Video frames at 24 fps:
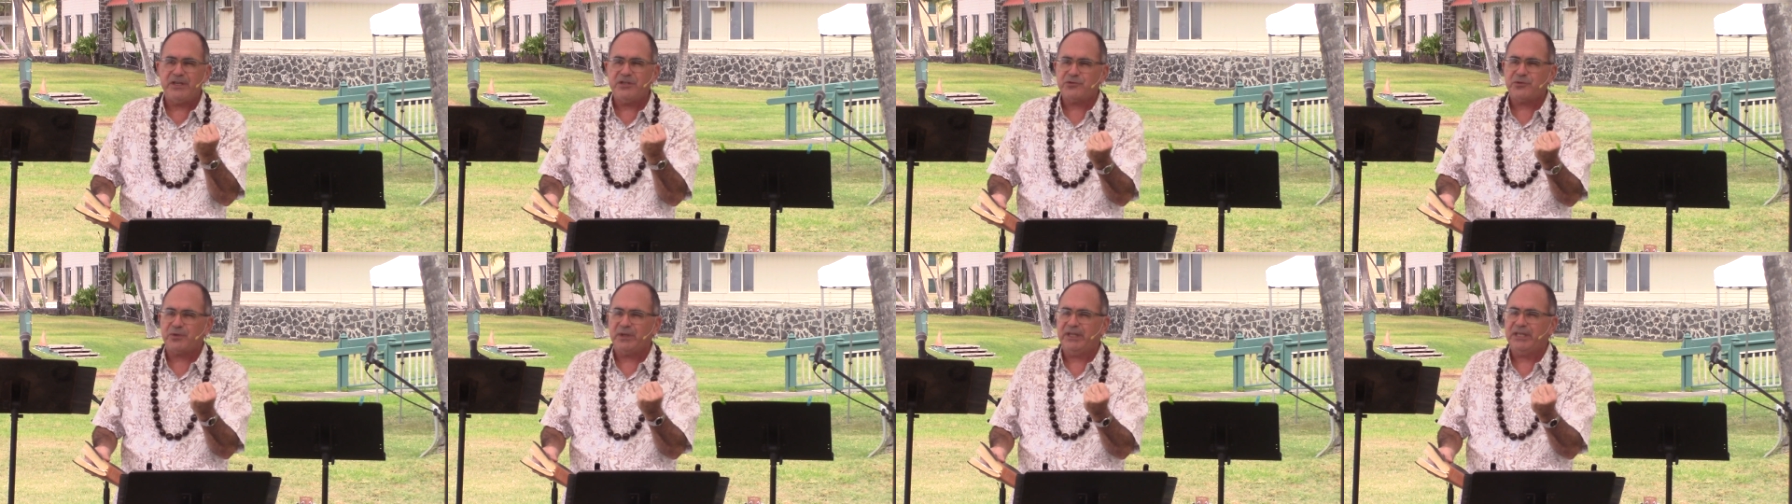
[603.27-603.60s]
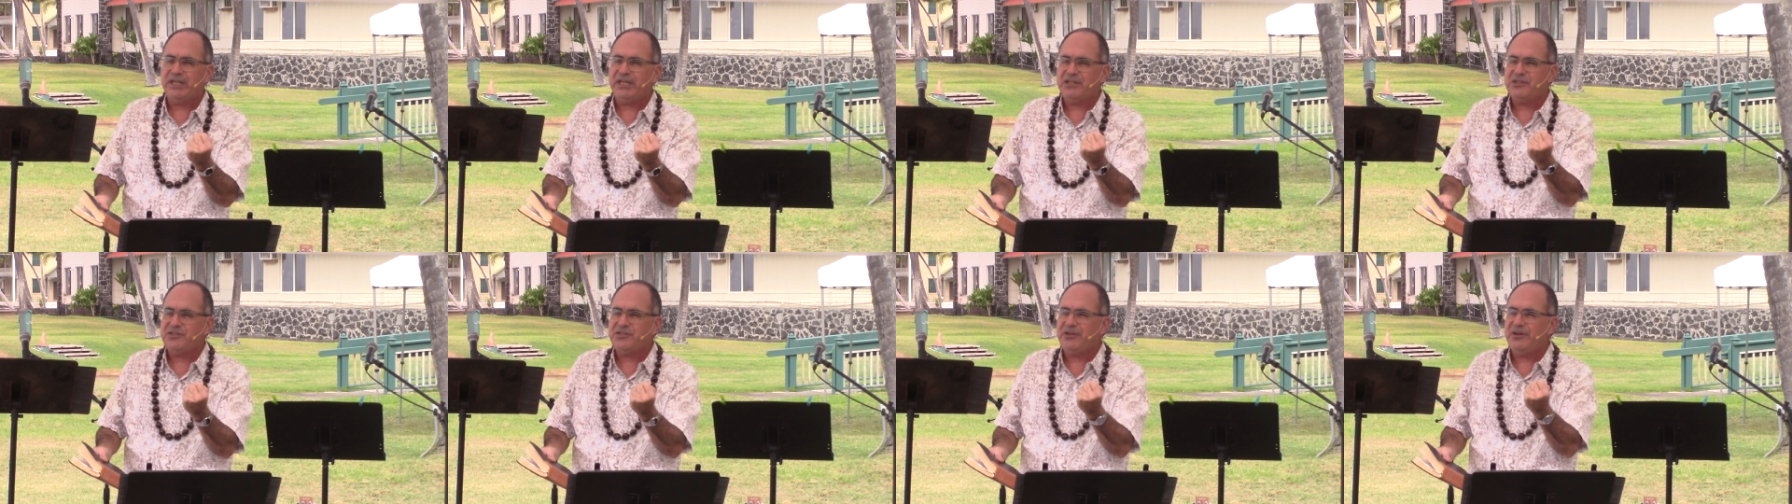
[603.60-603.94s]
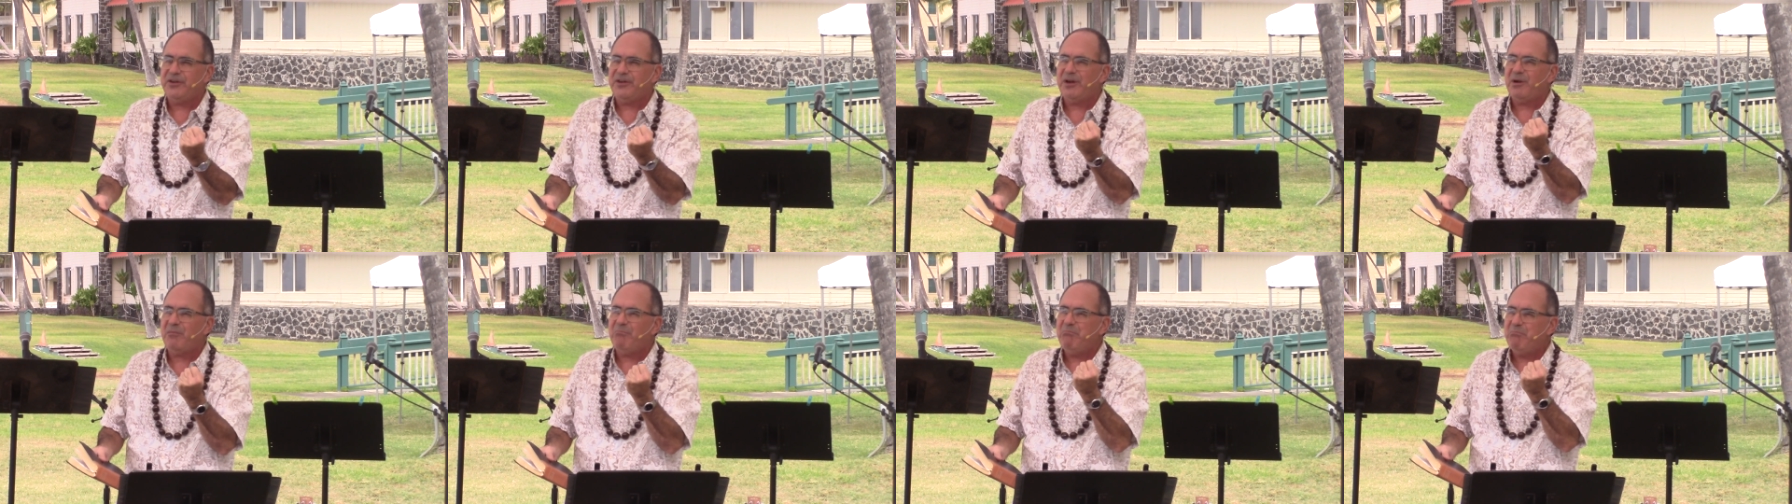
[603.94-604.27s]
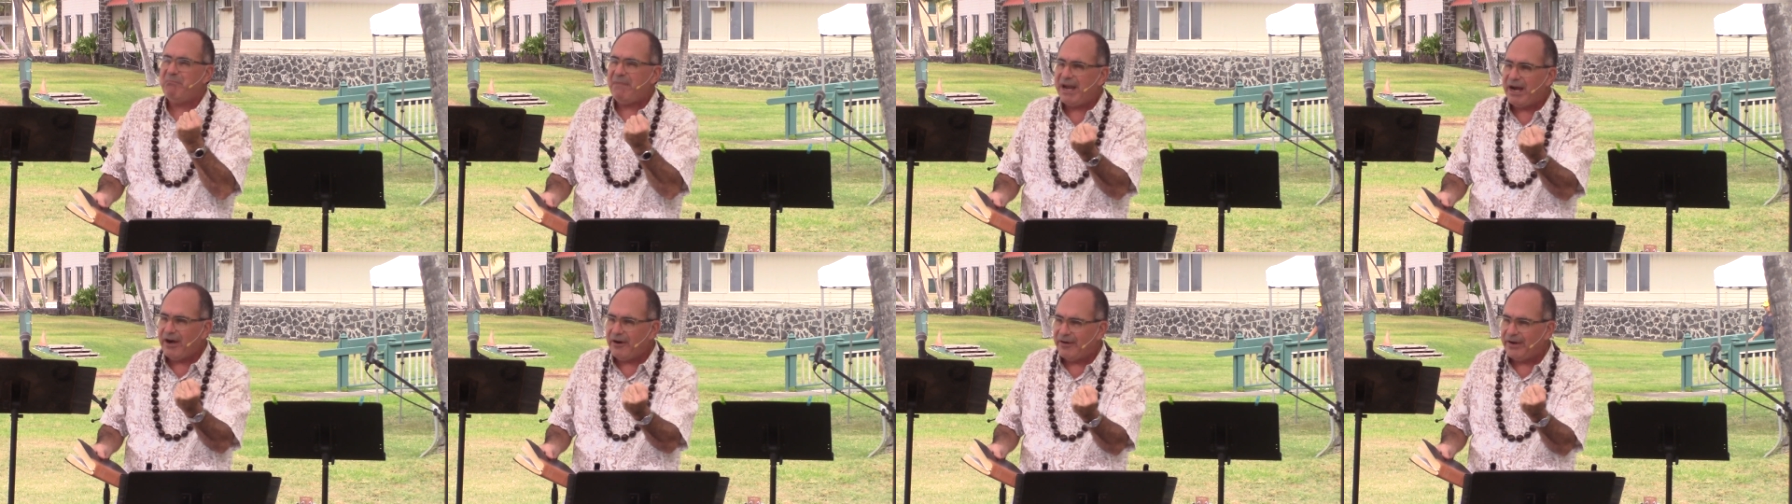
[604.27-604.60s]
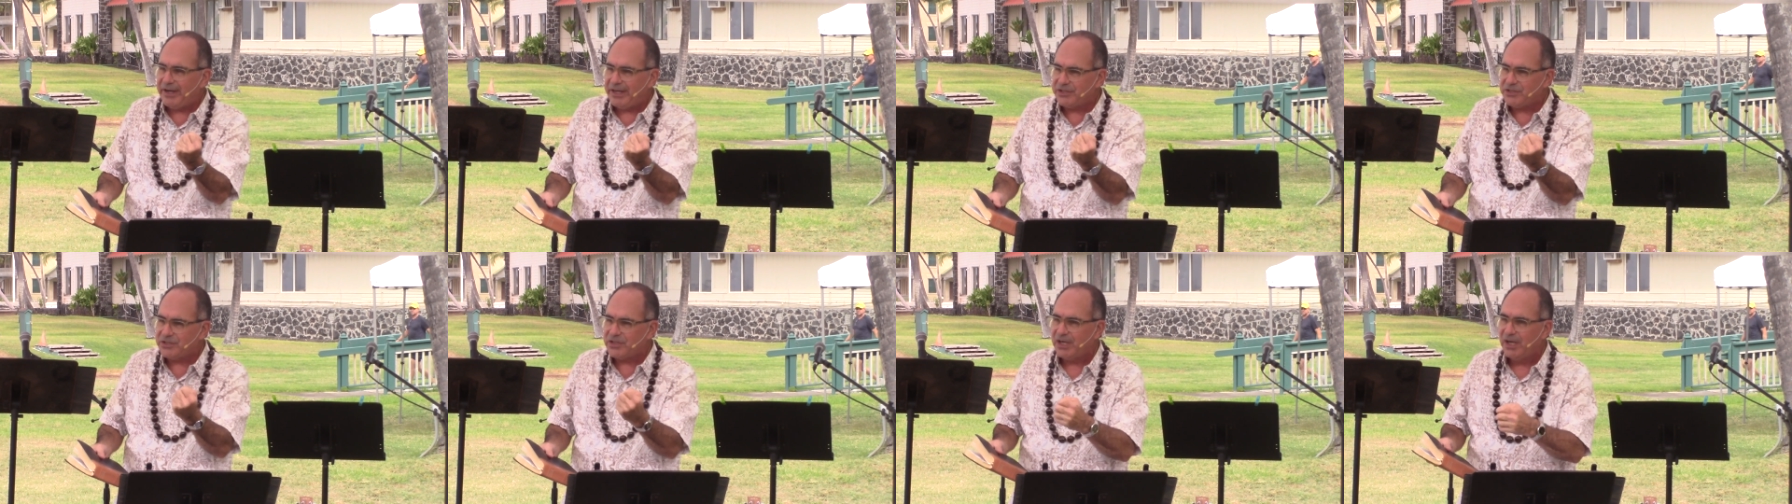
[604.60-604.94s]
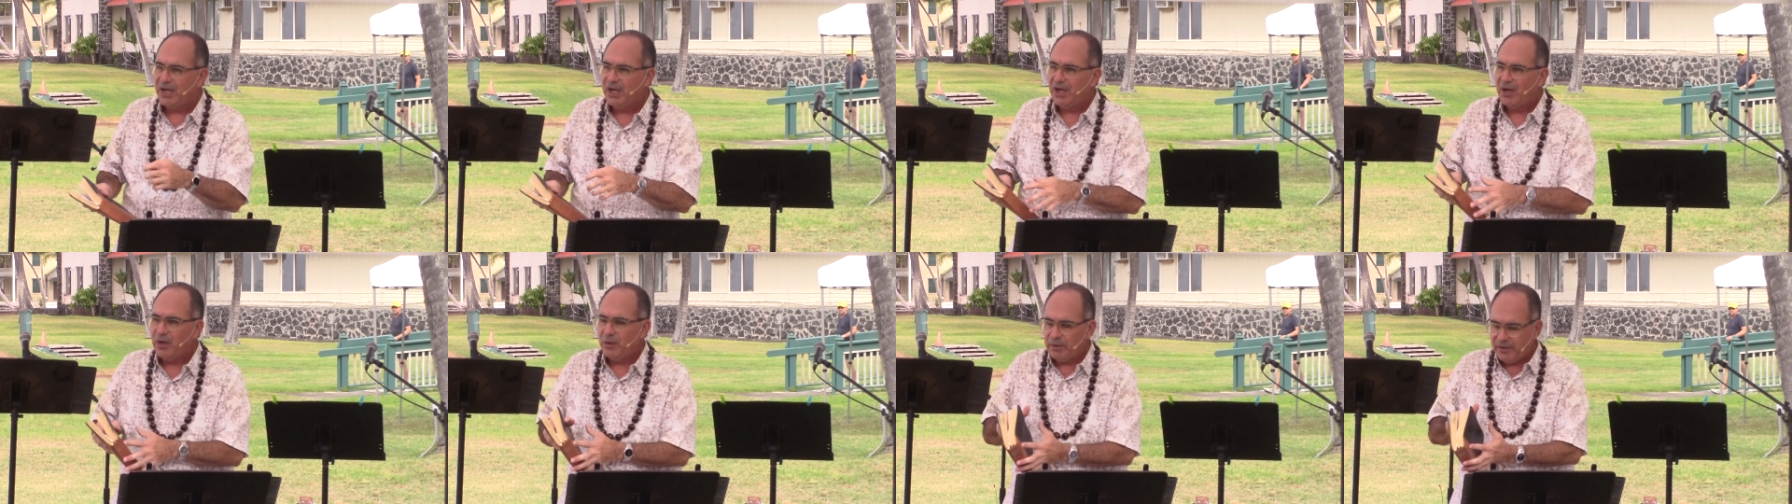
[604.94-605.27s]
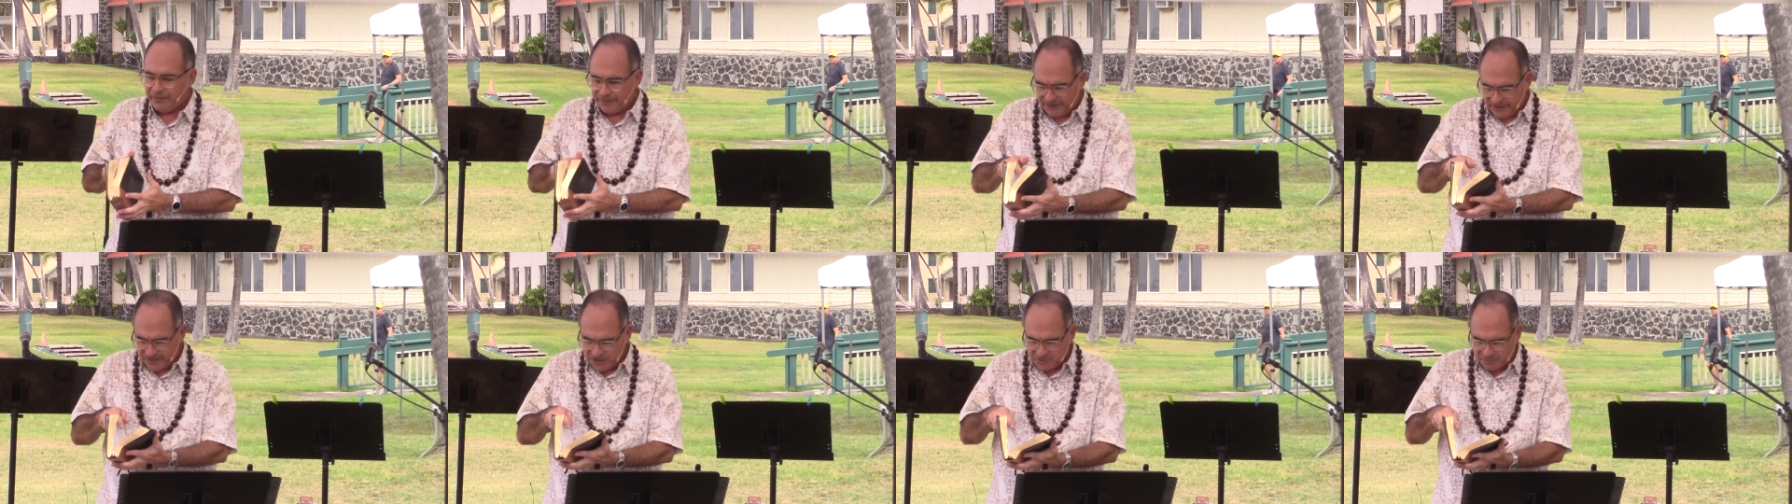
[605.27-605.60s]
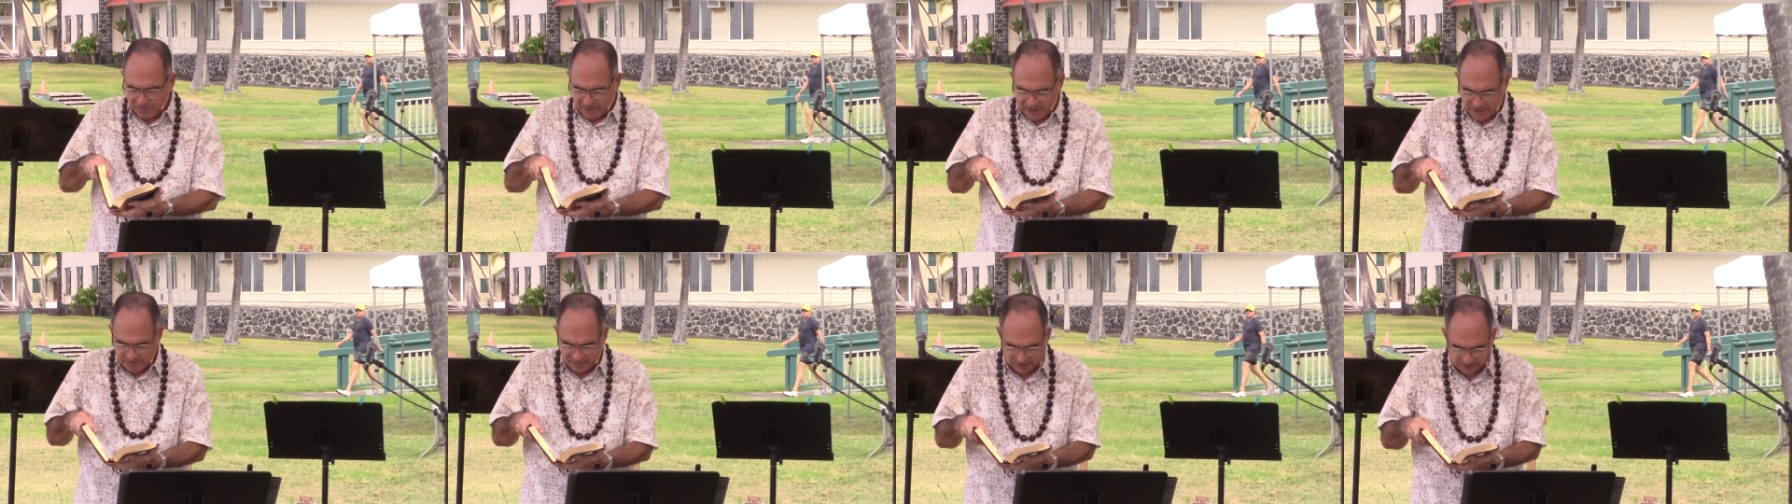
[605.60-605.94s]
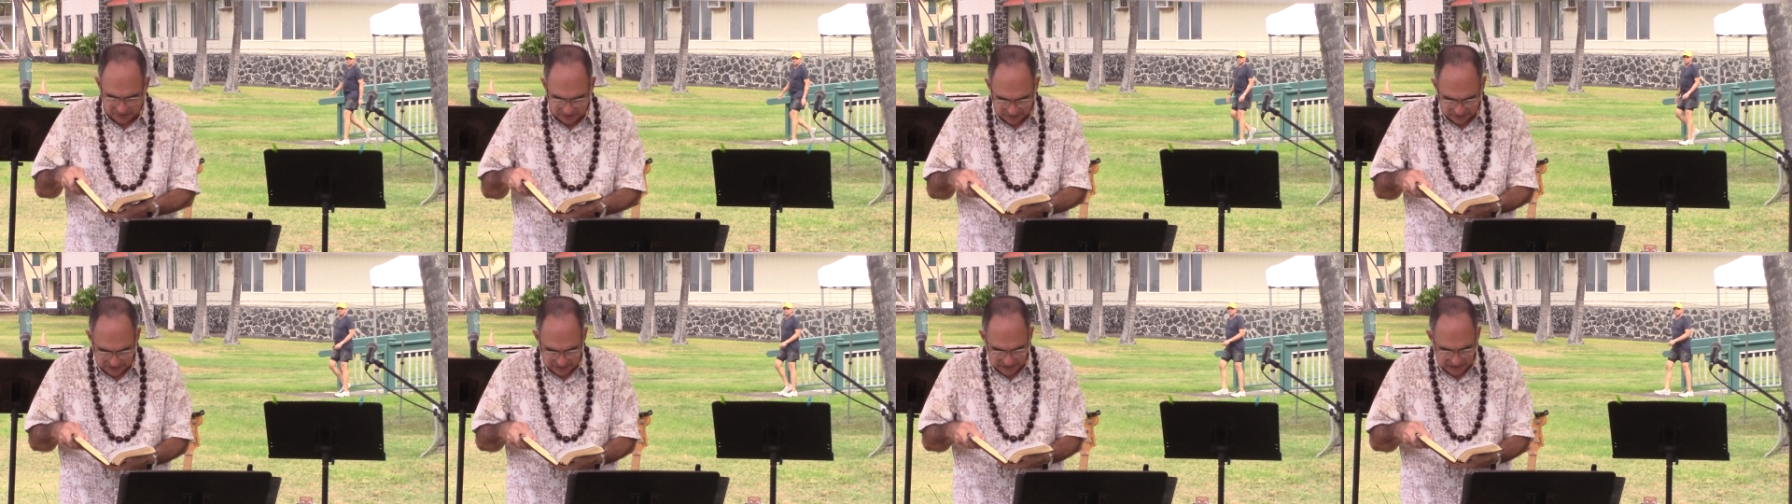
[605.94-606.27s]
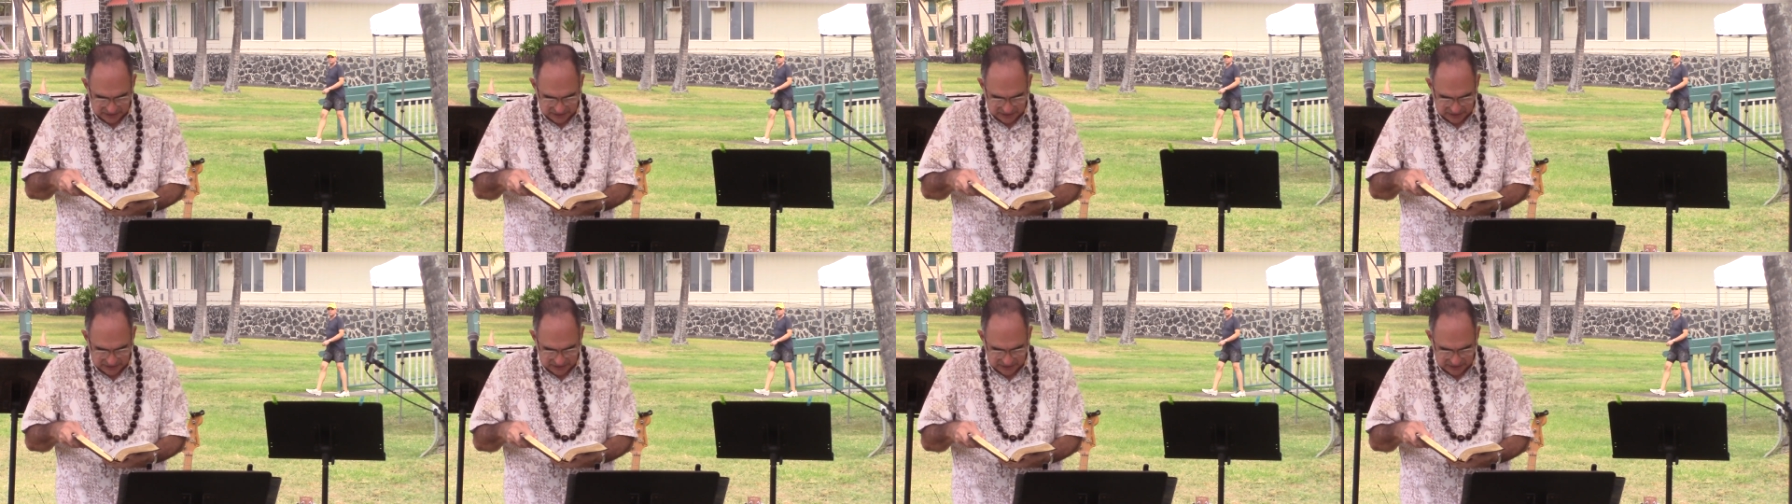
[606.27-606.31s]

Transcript: Israel. He considered a marriage with these people.